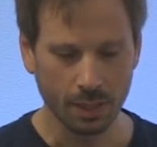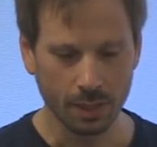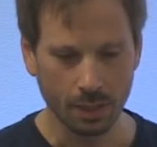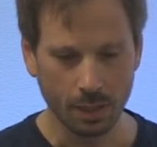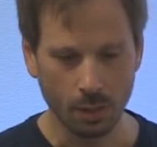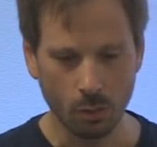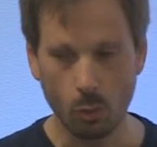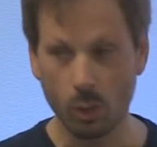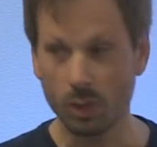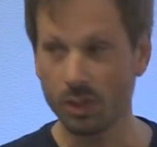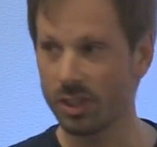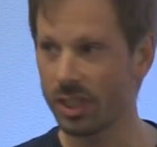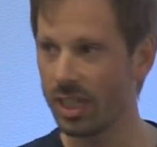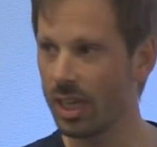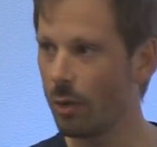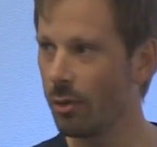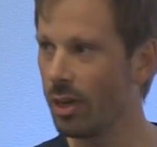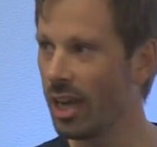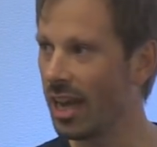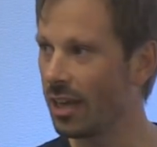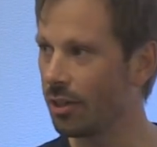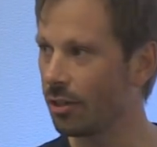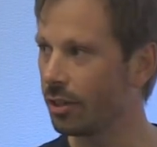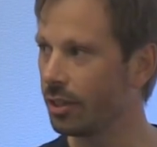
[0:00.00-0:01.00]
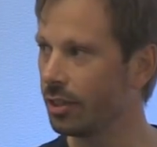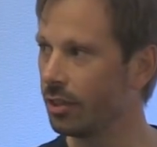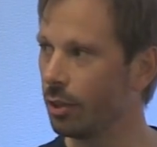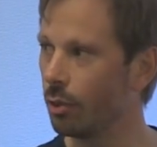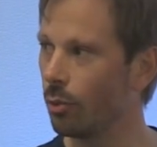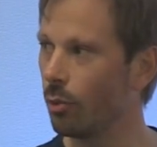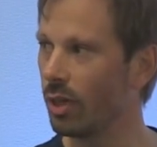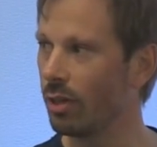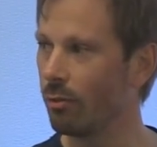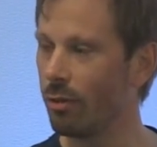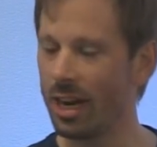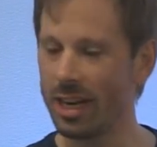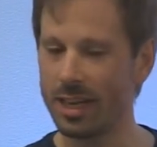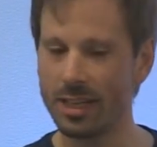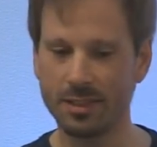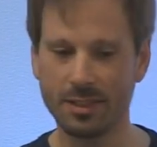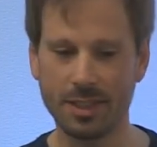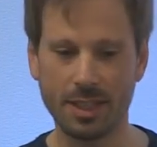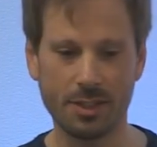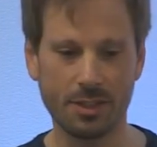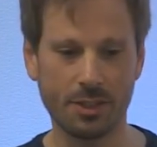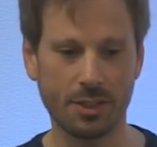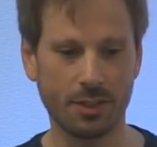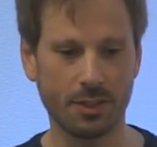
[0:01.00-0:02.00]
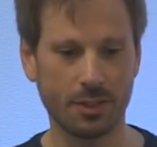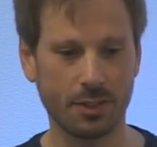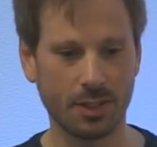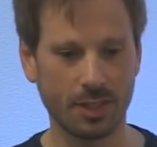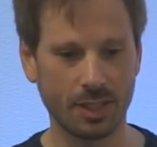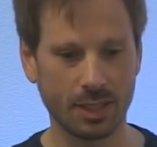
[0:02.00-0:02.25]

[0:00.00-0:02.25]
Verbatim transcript: what can we actually do with rack extensions?